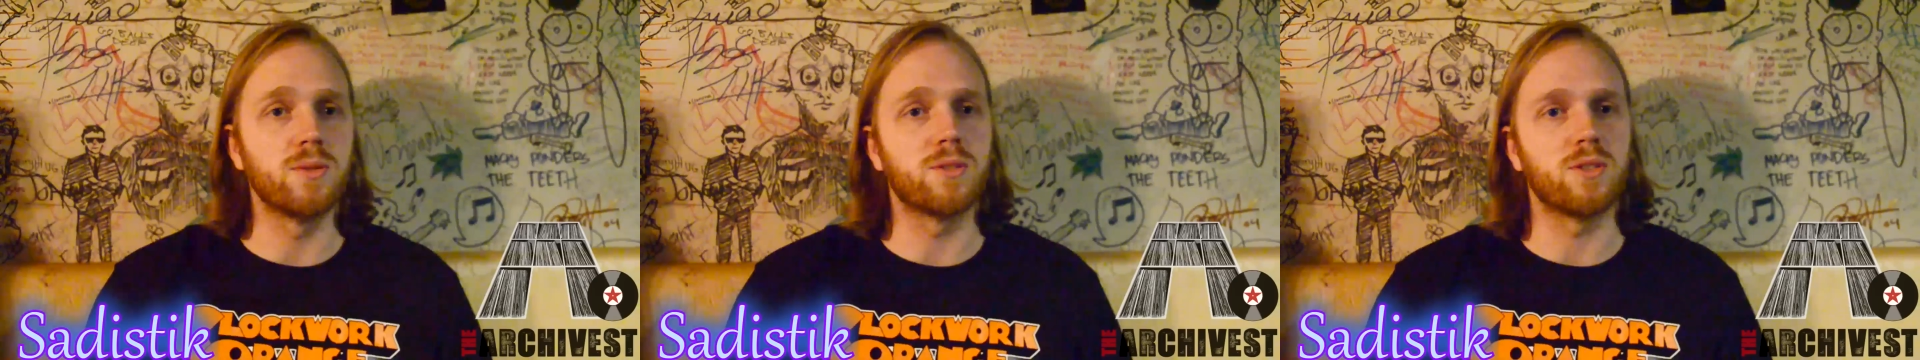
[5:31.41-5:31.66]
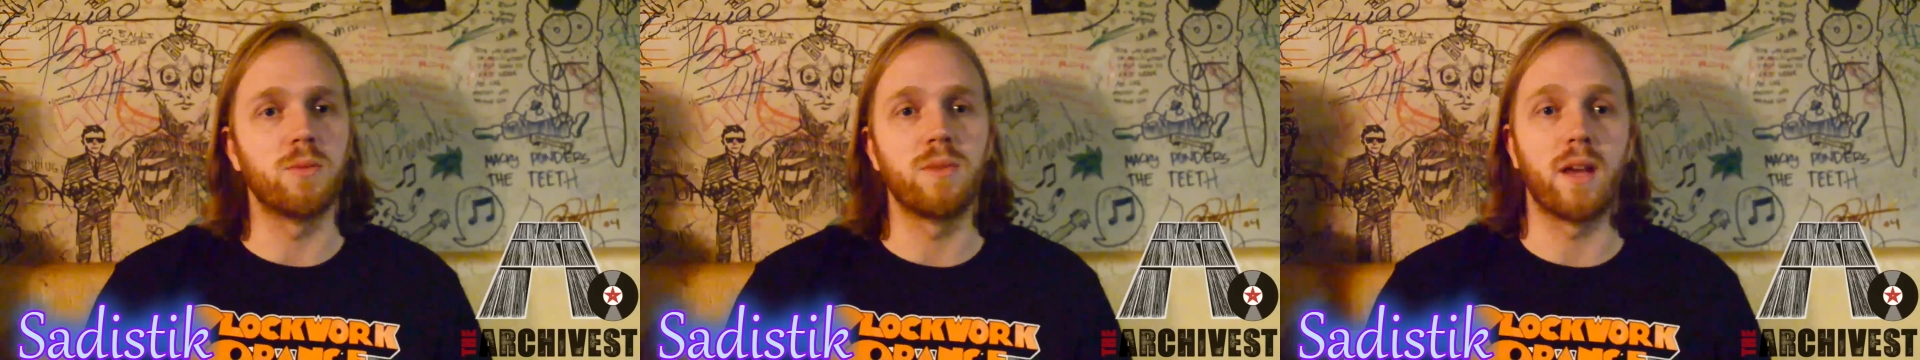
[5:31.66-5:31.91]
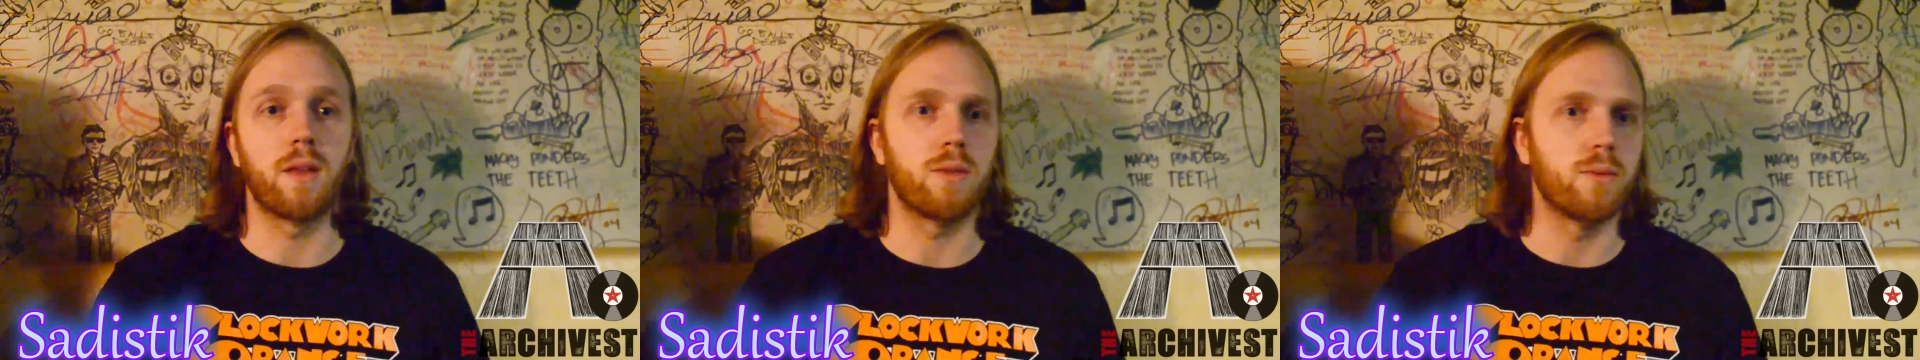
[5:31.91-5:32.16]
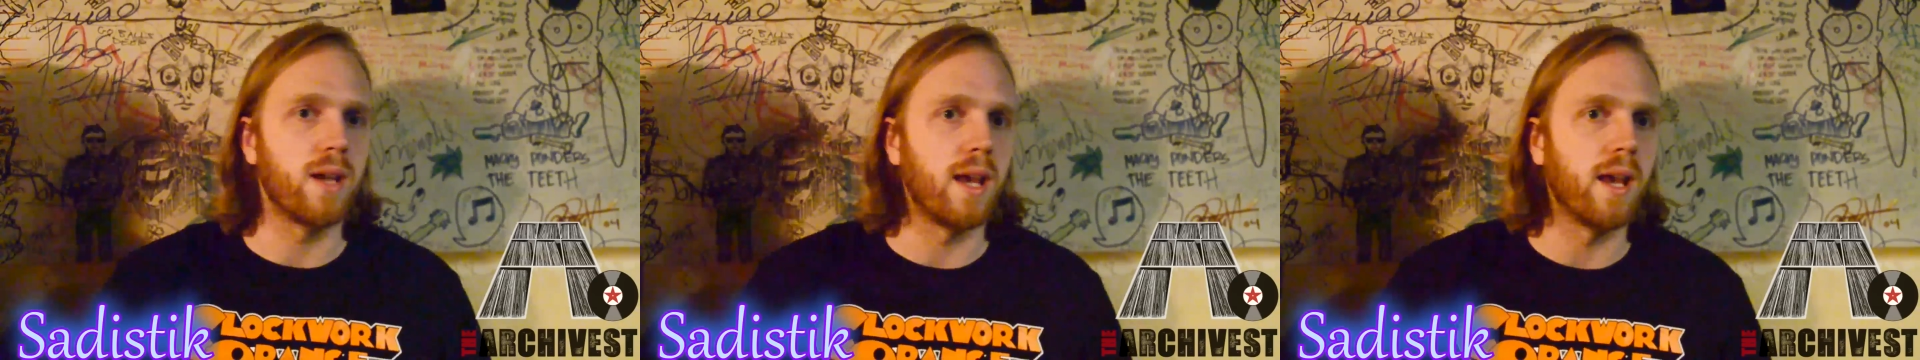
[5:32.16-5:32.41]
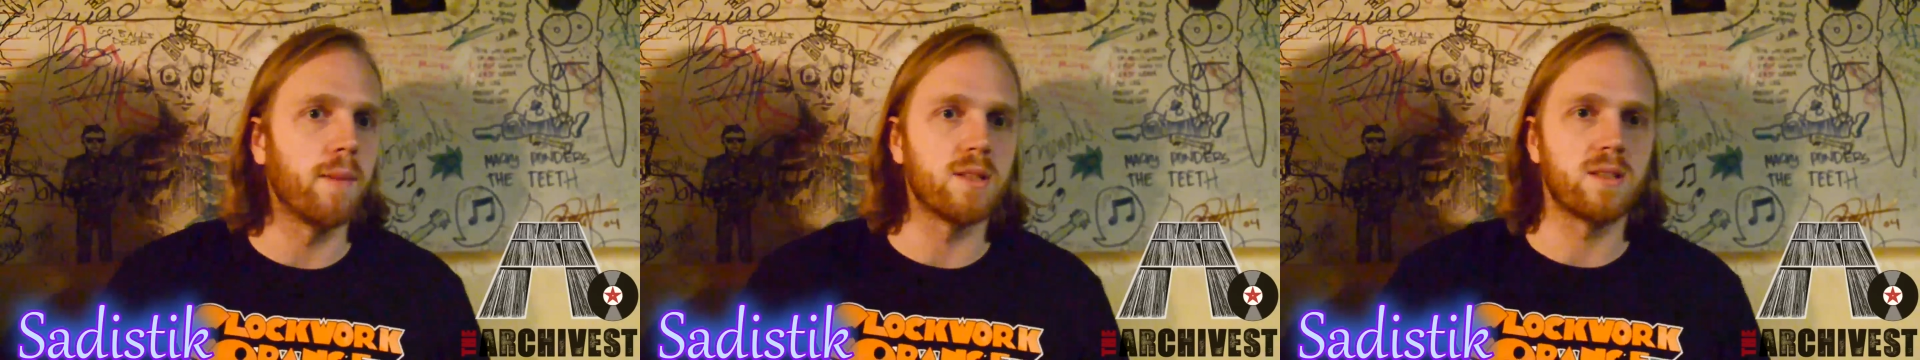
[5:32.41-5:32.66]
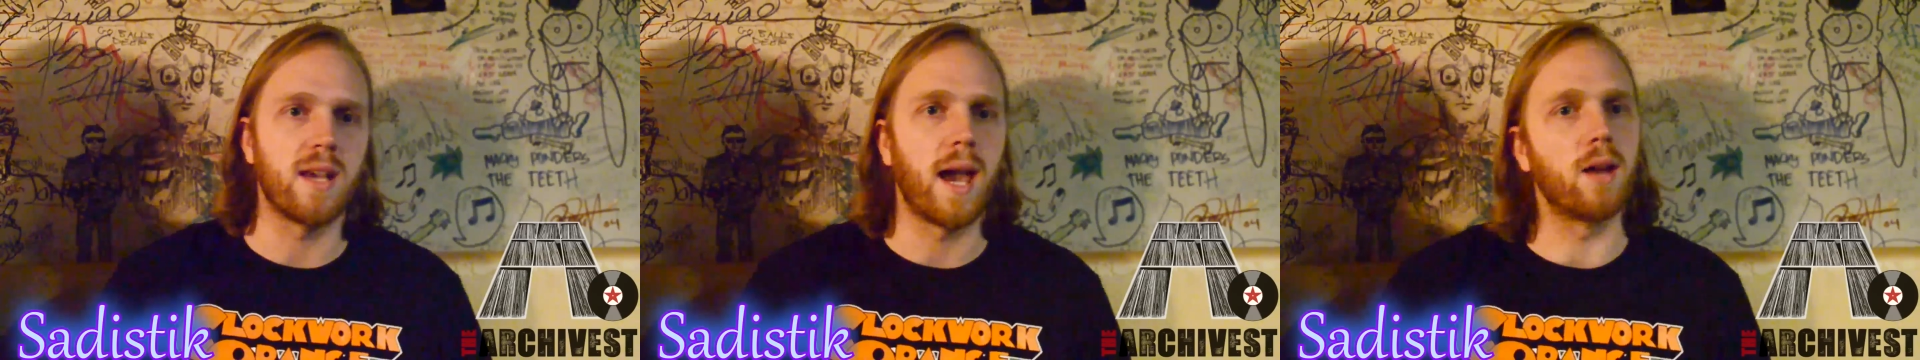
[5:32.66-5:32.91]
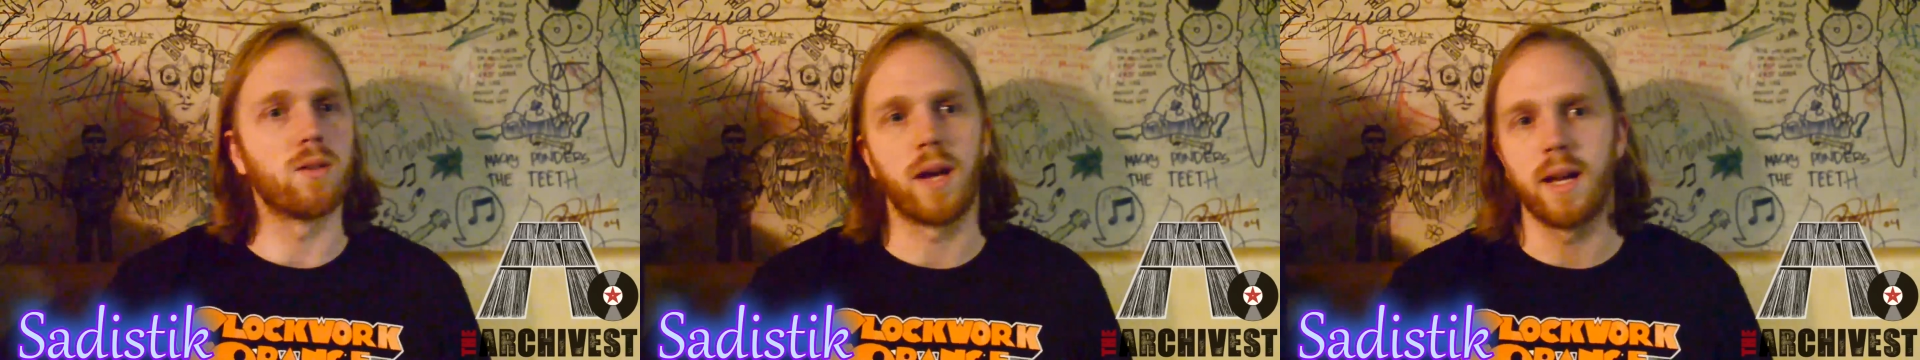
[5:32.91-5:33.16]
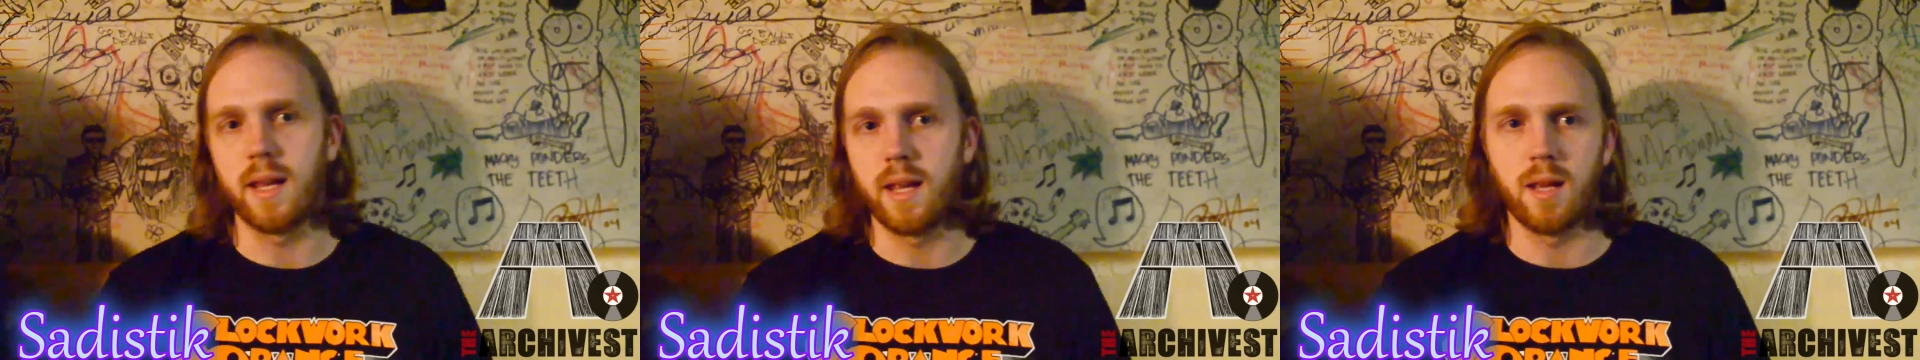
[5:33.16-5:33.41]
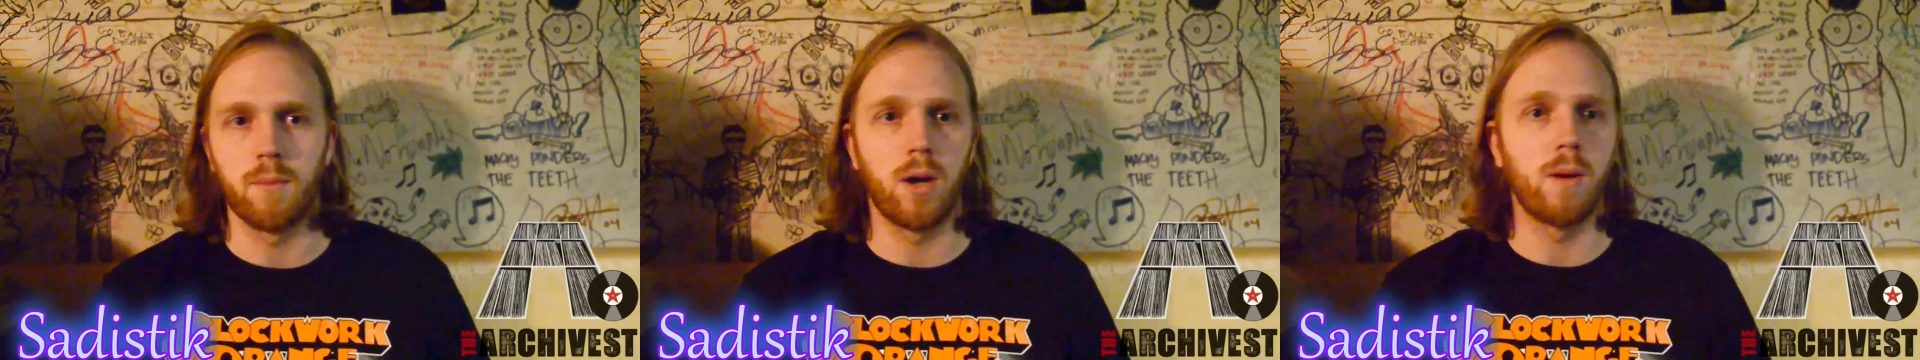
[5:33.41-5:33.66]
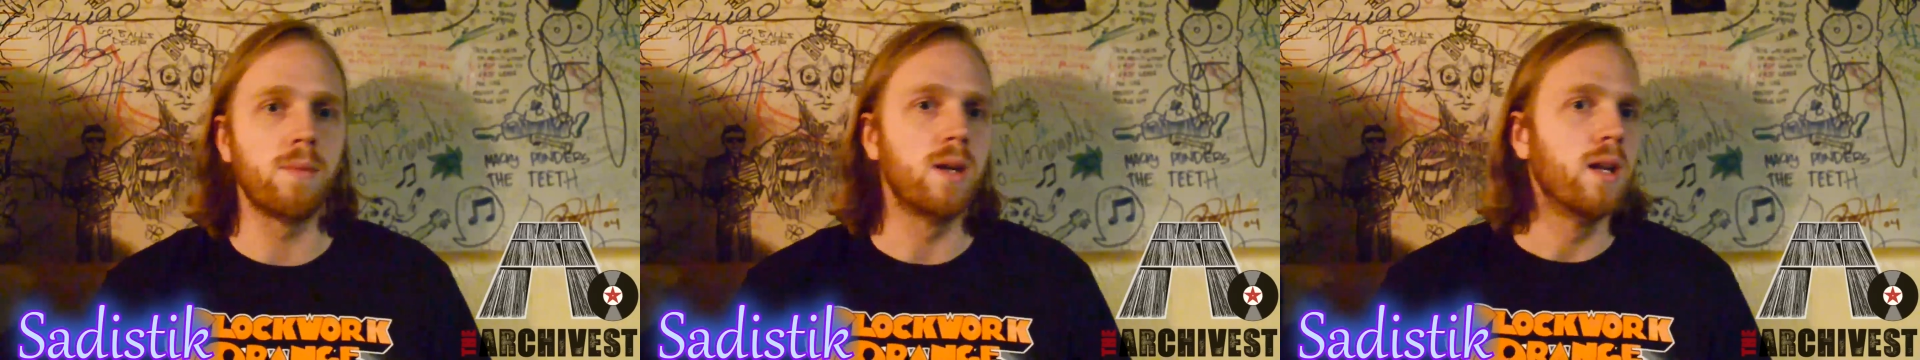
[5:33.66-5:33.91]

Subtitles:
and so it'd be like 3 a.m. in Seattle. I'd hit him up,